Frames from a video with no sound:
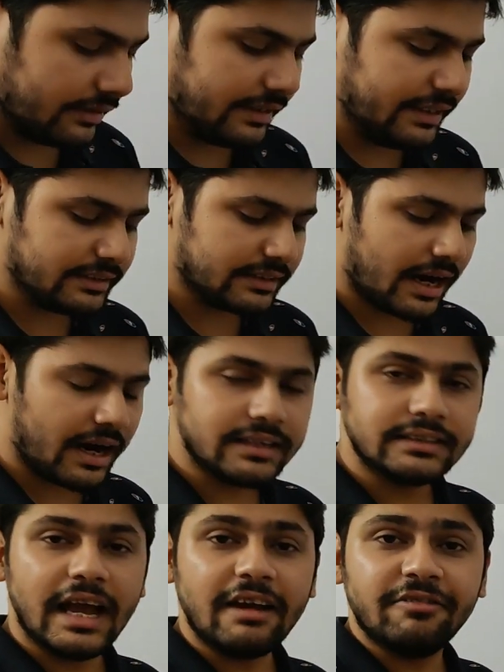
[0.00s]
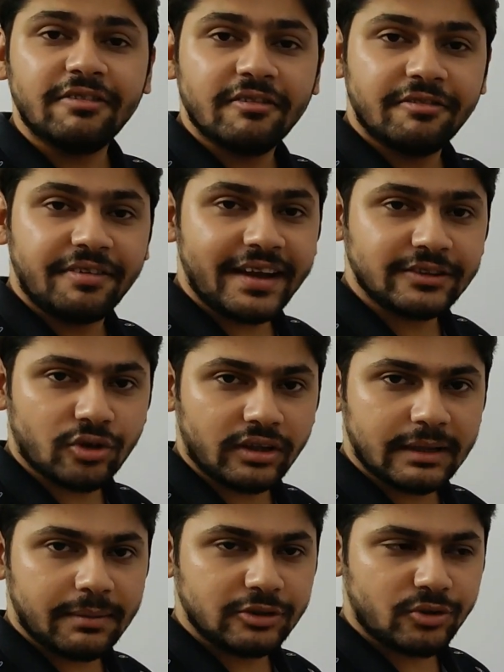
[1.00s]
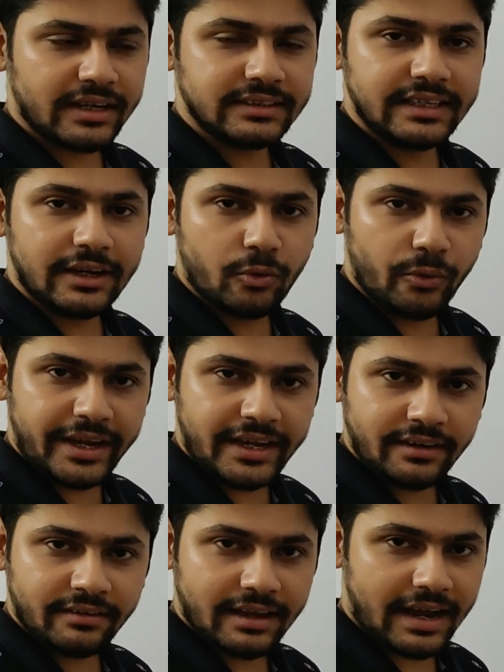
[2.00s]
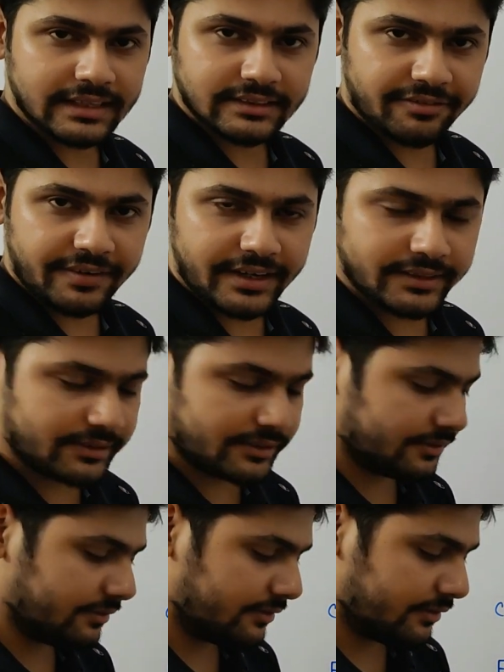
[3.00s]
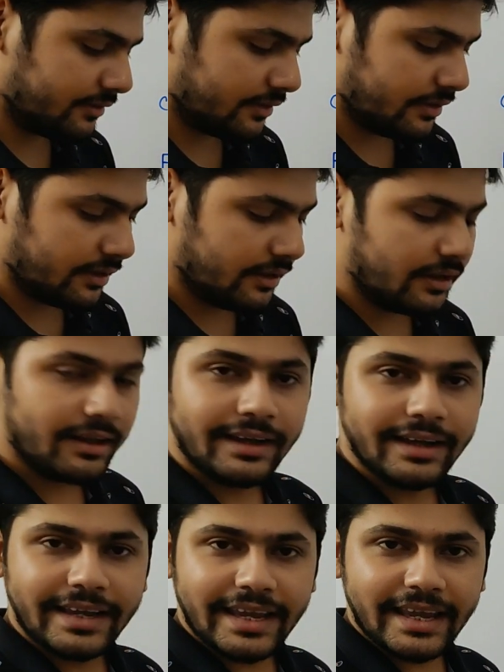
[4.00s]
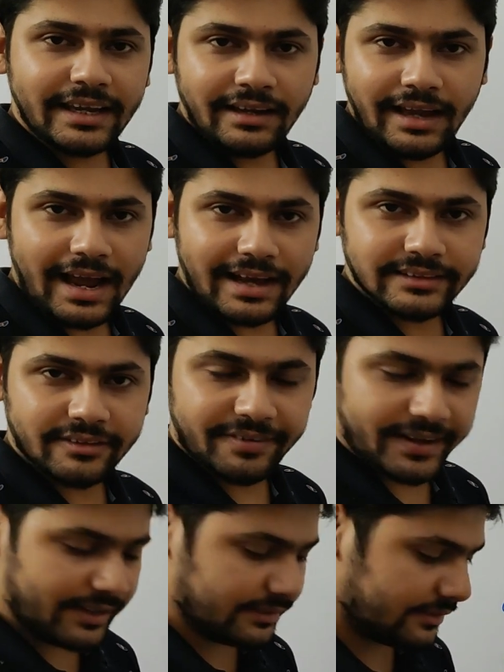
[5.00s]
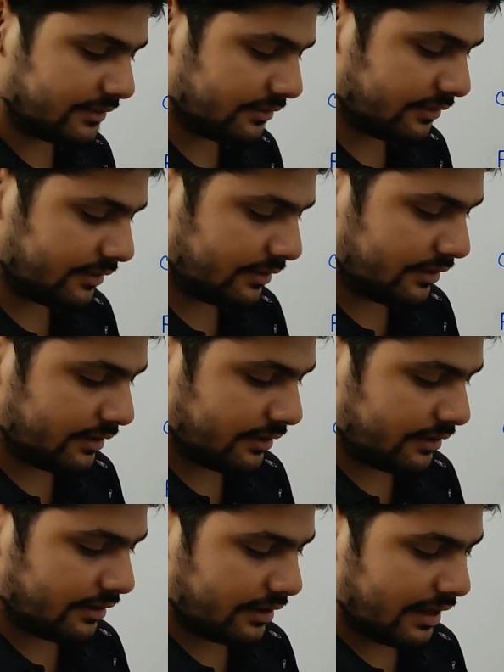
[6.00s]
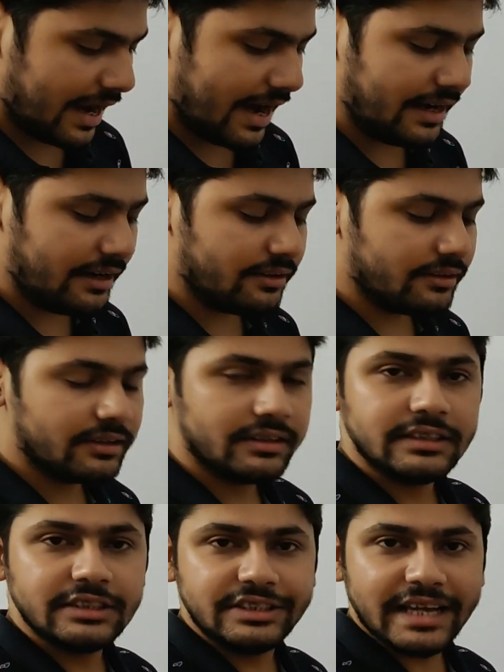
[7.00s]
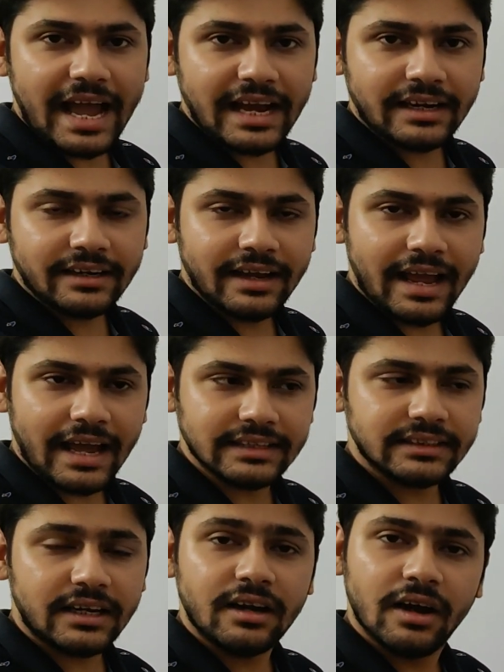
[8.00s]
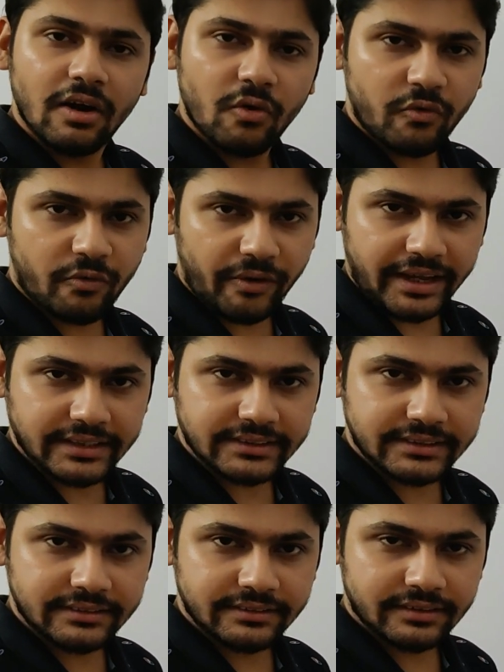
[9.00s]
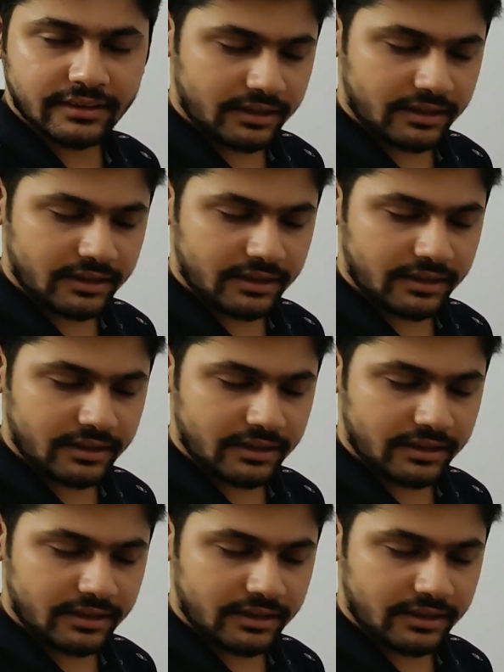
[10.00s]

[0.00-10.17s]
these cards have face on them. As you can see, queen has a face, king has a face and jack has a face.